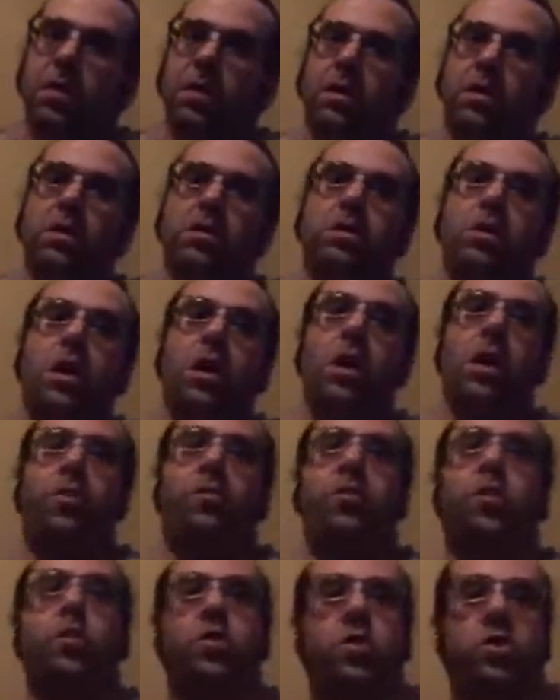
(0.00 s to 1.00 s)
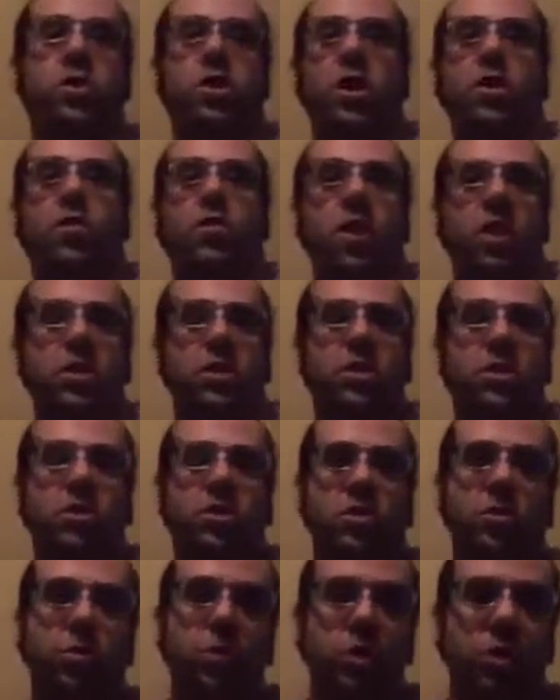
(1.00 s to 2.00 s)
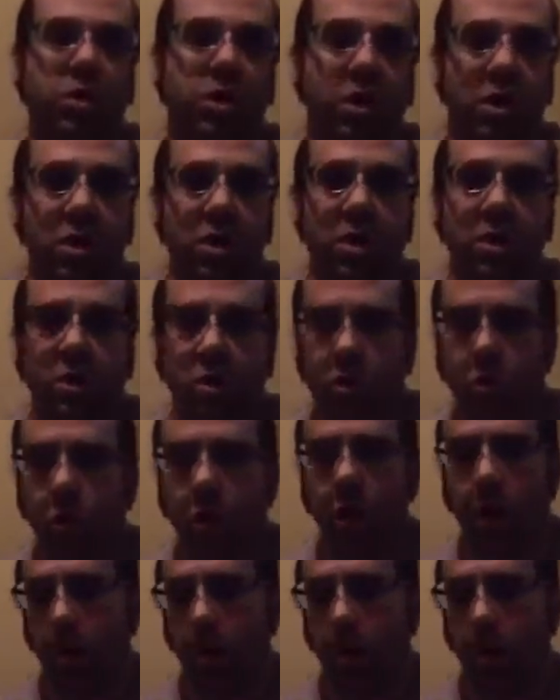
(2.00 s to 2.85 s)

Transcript: Because future generations are really going to enjoy